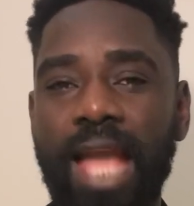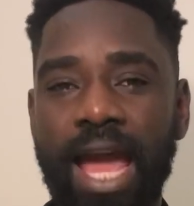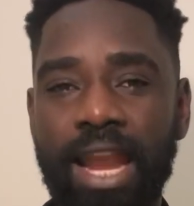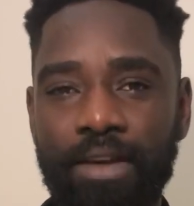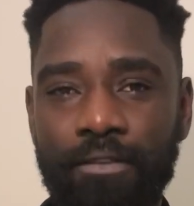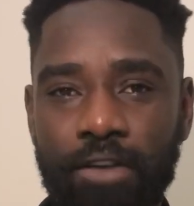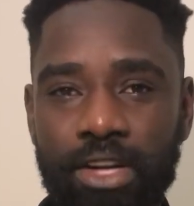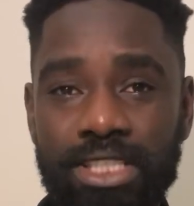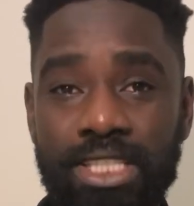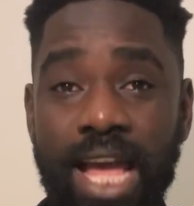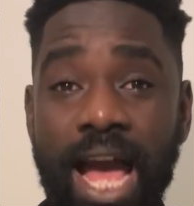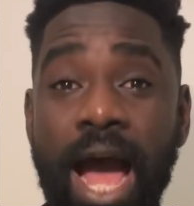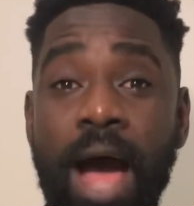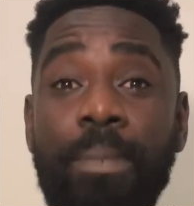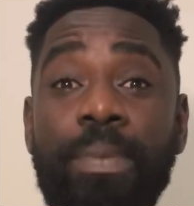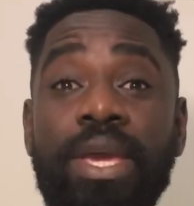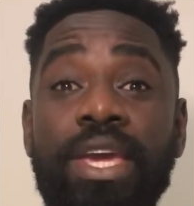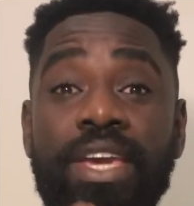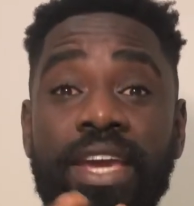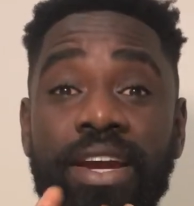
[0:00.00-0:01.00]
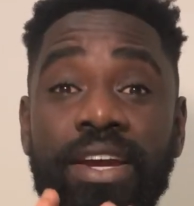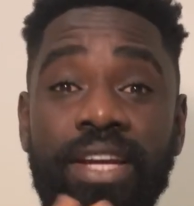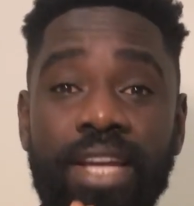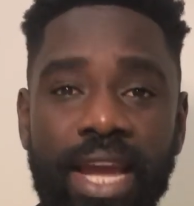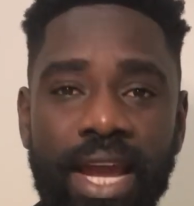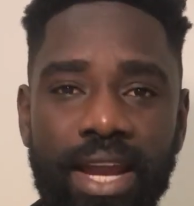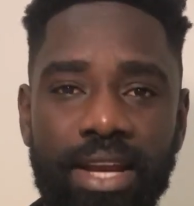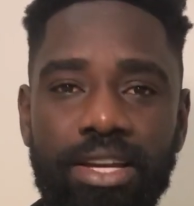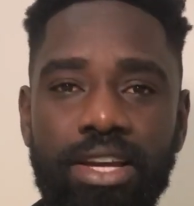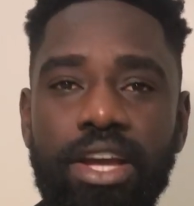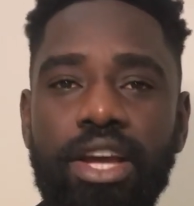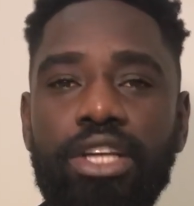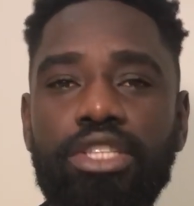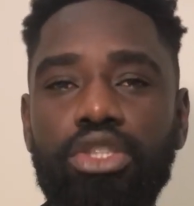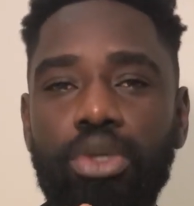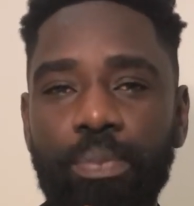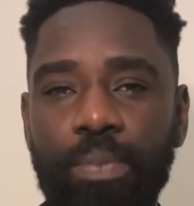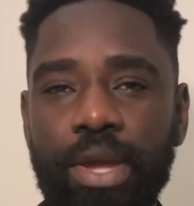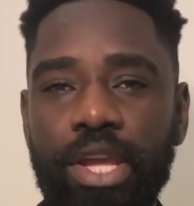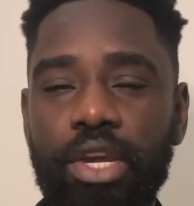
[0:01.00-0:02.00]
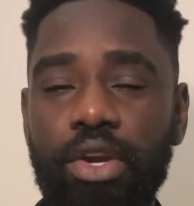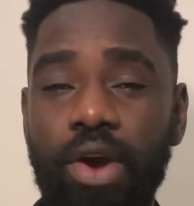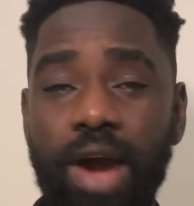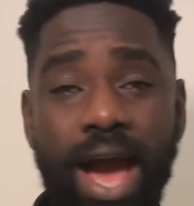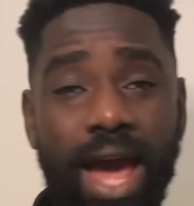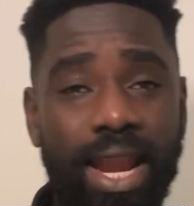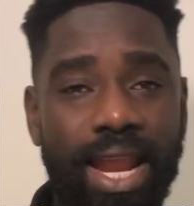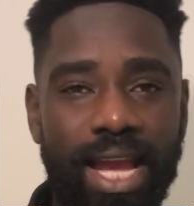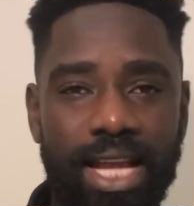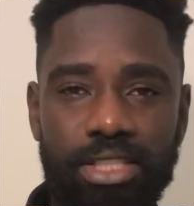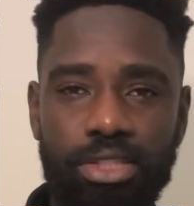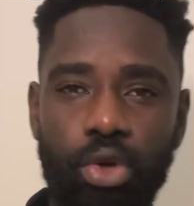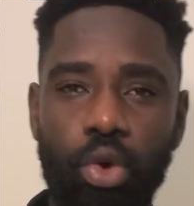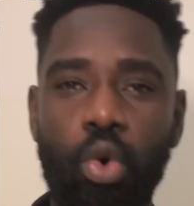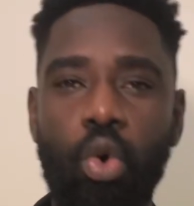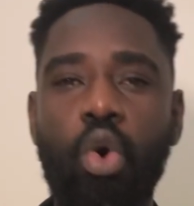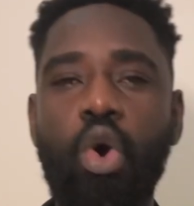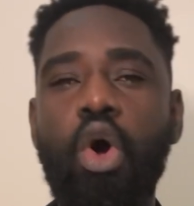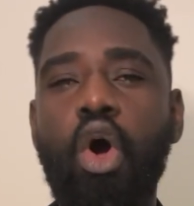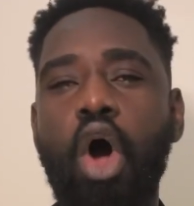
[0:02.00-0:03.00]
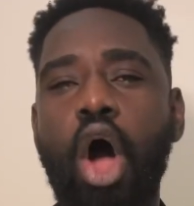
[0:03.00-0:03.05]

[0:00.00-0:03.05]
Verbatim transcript: And of course, I'll be here again to bring you highlights or